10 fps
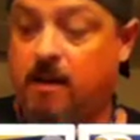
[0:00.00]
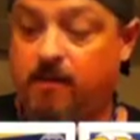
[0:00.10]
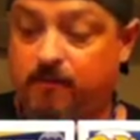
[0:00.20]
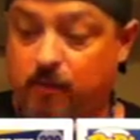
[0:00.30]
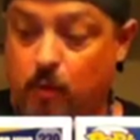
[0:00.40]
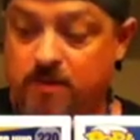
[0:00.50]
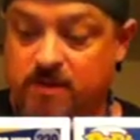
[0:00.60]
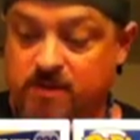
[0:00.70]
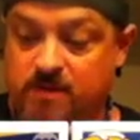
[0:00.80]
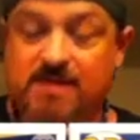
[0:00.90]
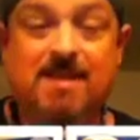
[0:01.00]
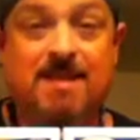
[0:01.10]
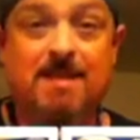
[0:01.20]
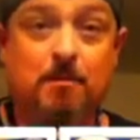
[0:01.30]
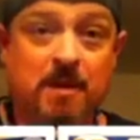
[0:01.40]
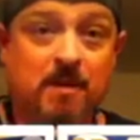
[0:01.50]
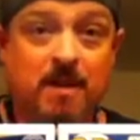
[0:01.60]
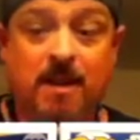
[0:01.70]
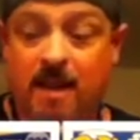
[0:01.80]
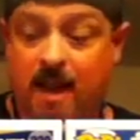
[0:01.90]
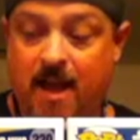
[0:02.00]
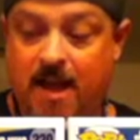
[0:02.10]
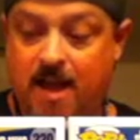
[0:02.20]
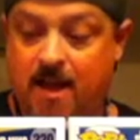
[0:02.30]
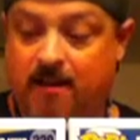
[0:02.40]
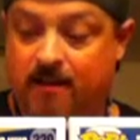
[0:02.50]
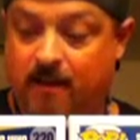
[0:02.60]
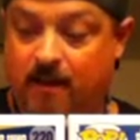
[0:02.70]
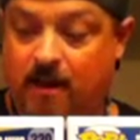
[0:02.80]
Force sensibility and